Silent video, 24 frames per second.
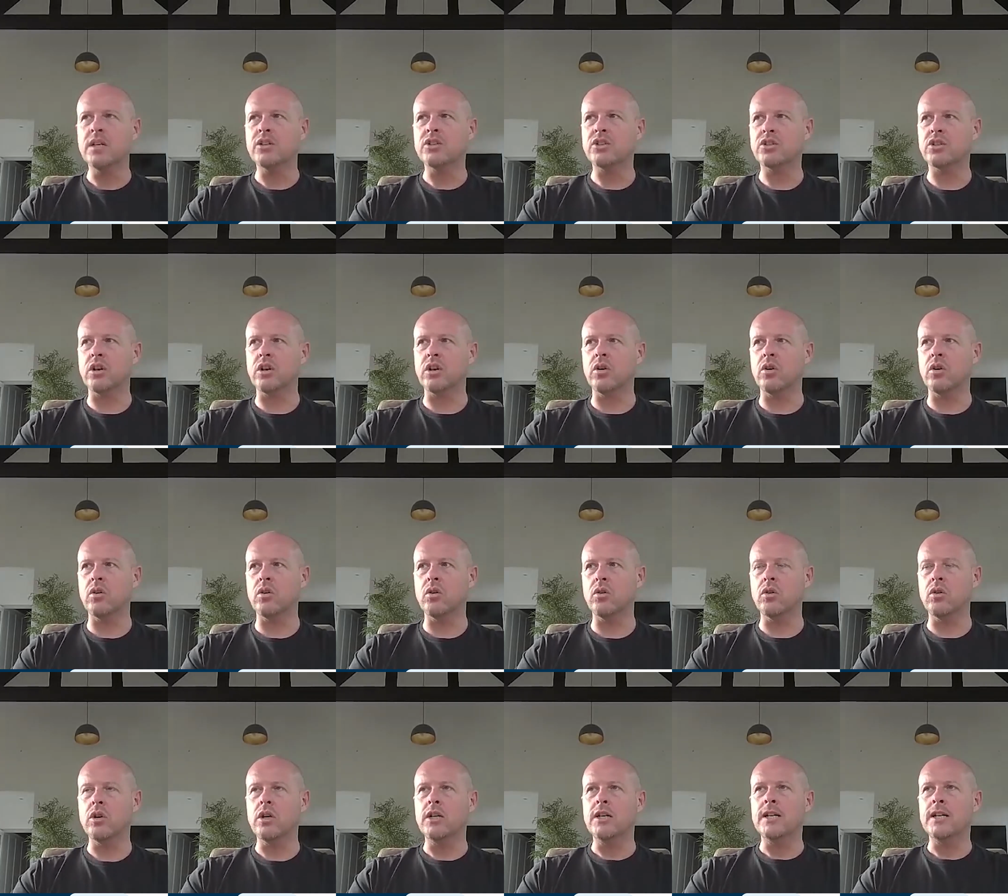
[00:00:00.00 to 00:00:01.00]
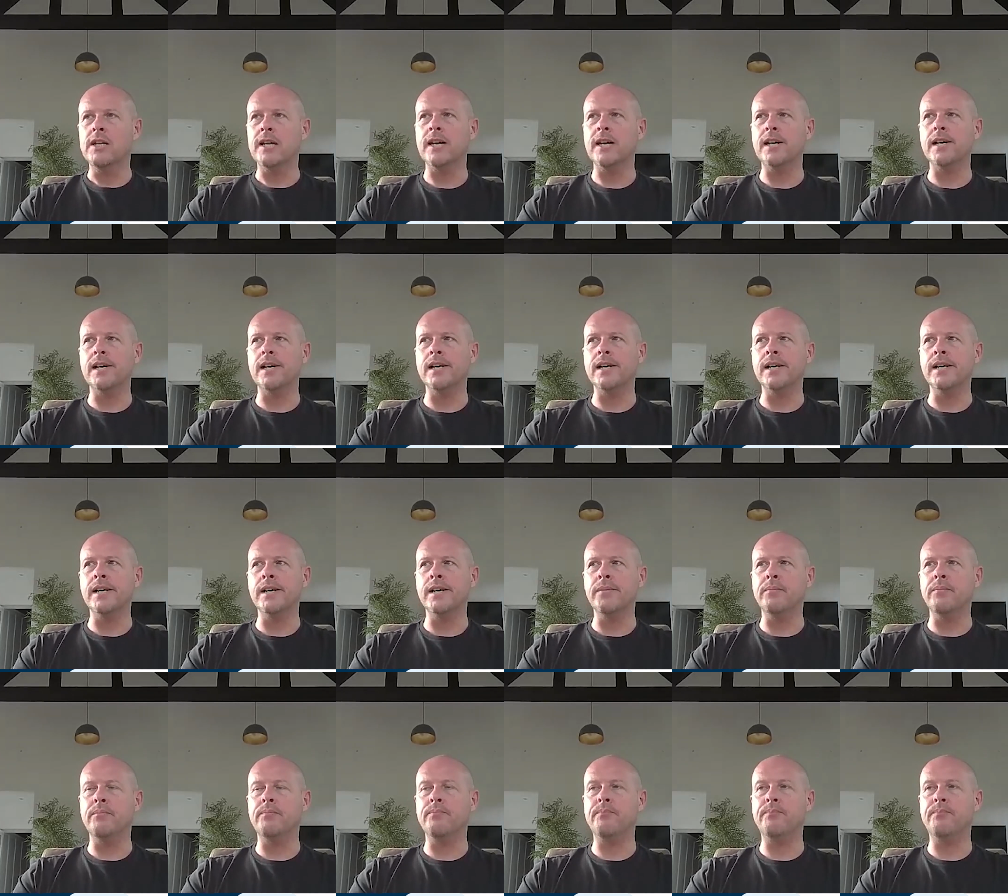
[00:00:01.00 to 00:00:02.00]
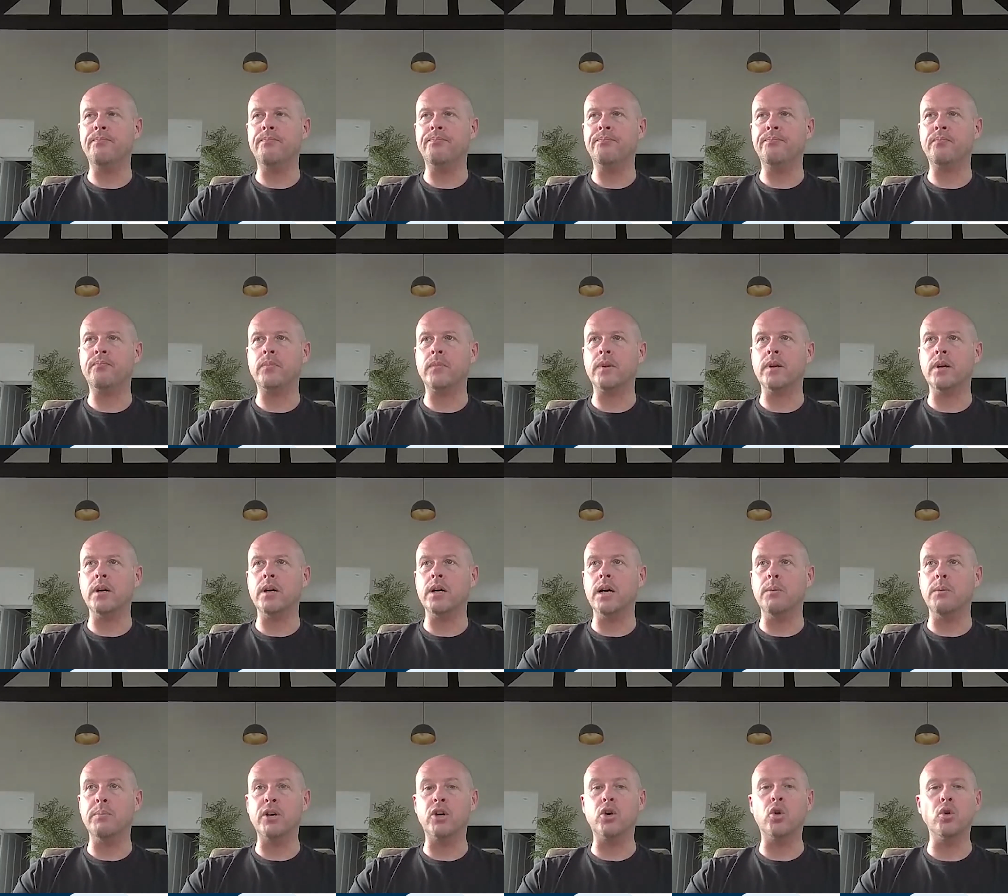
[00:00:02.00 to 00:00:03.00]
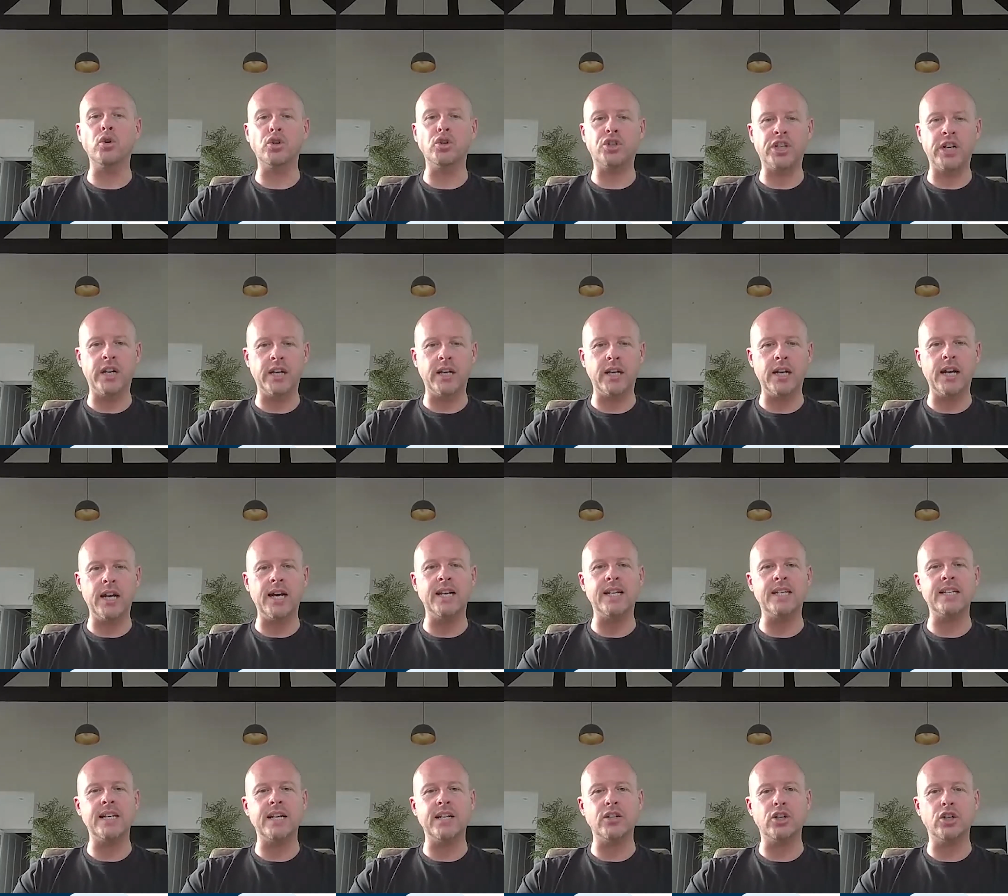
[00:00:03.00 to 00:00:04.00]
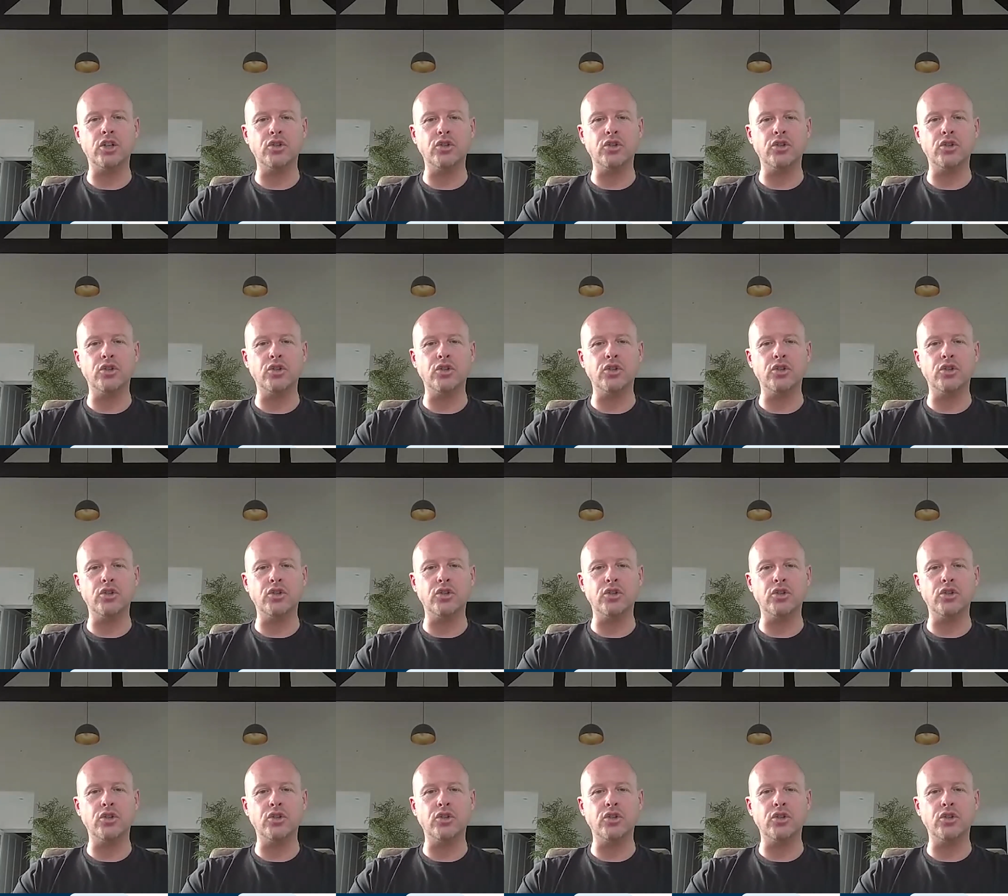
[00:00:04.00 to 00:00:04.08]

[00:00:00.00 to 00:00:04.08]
So I'll be coaching and